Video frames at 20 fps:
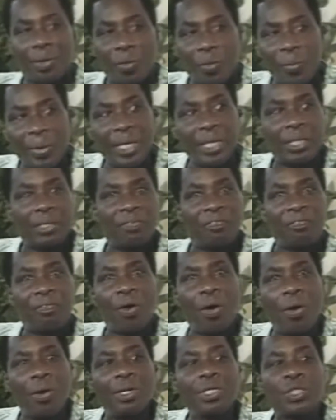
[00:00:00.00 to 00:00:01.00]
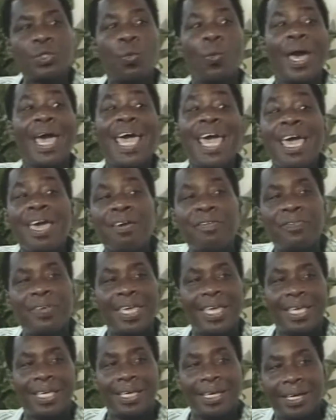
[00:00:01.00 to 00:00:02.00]
with phones
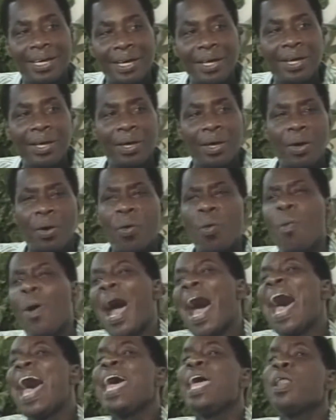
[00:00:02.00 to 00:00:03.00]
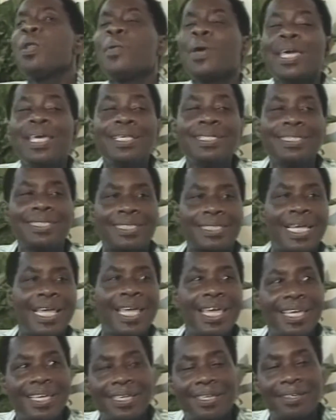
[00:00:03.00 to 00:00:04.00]
waving while we
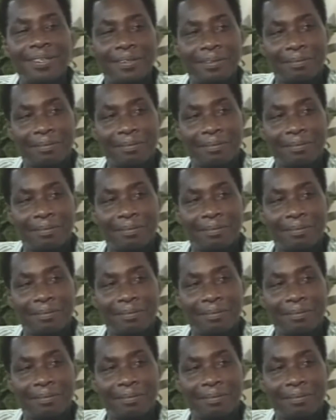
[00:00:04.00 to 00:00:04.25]
sing